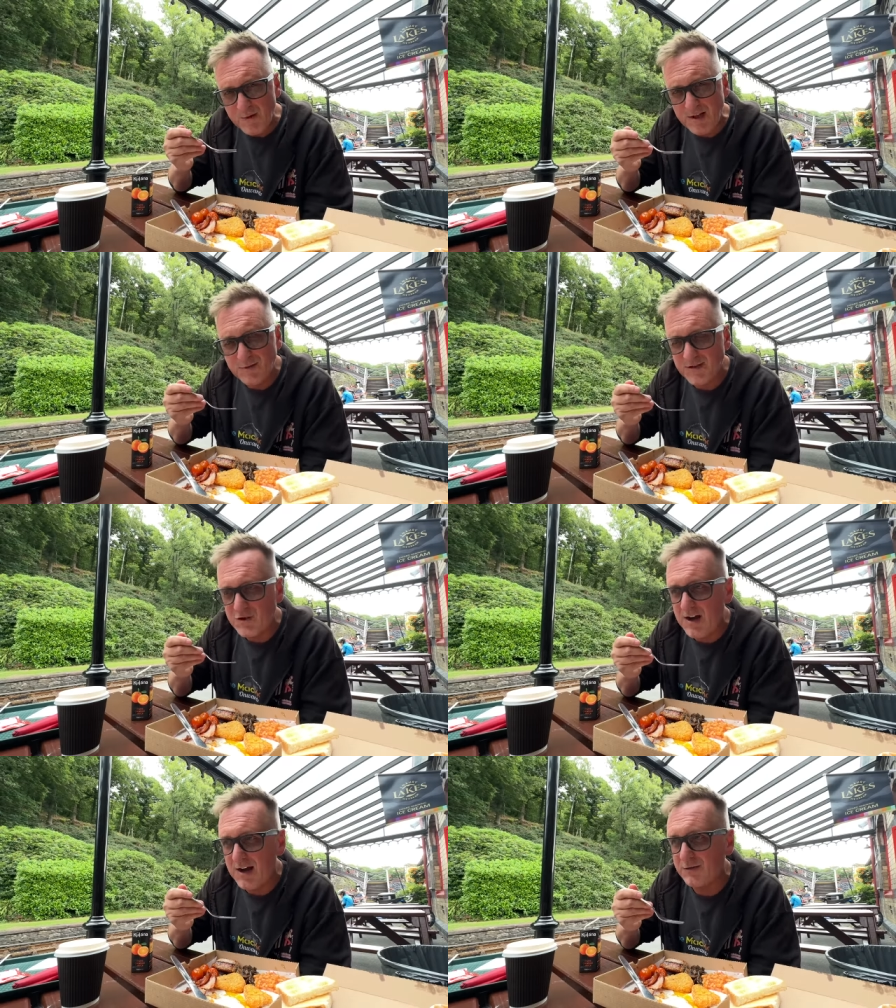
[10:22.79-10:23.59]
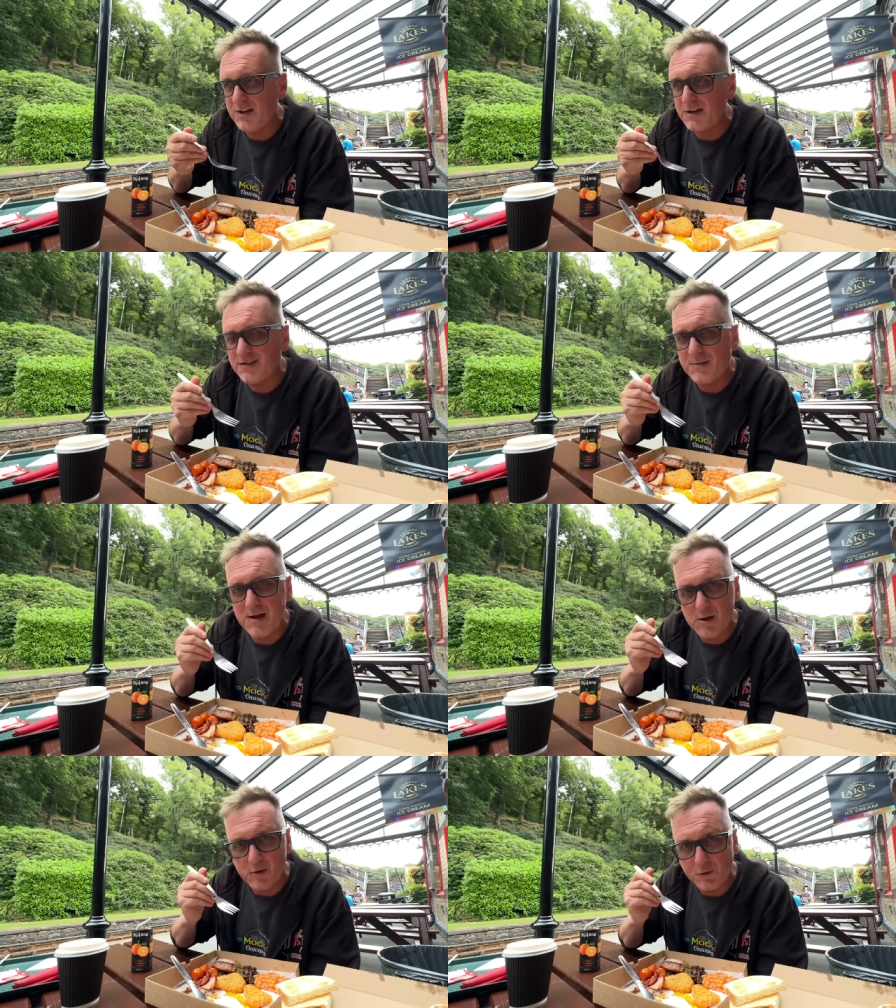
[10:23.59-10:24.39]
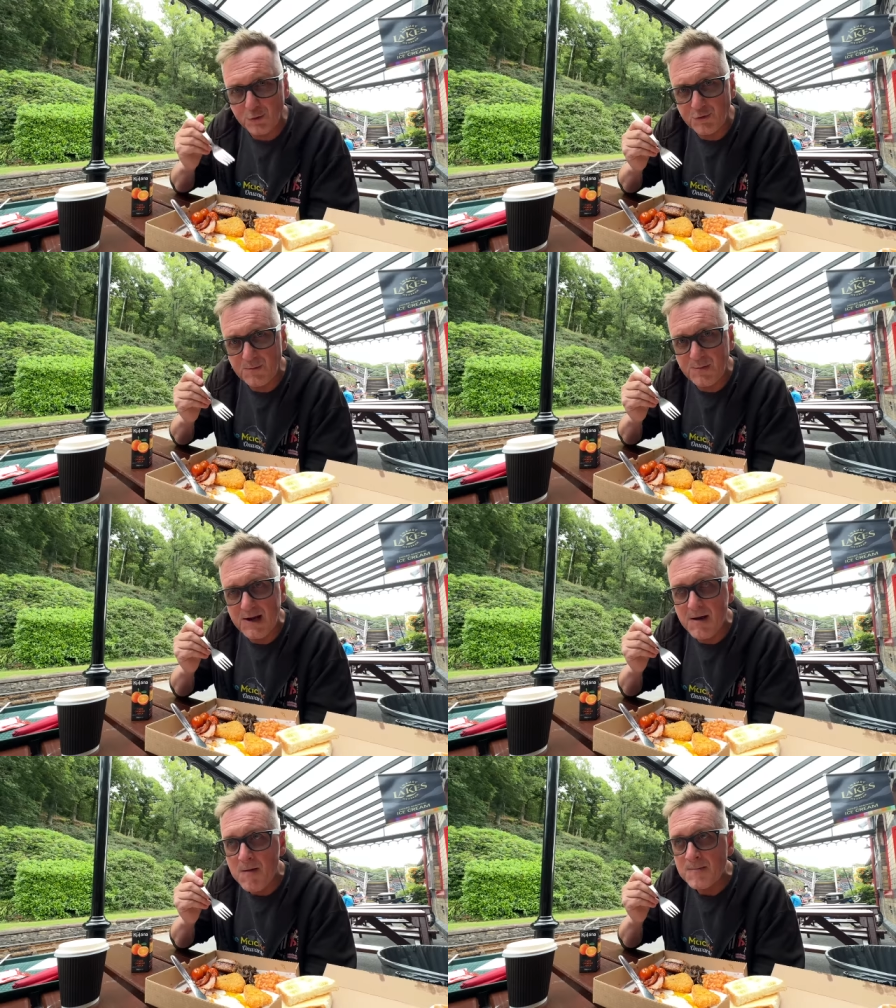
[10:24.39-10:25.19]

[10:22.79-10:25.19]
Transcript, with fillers: when you was a child there used to be a Hornby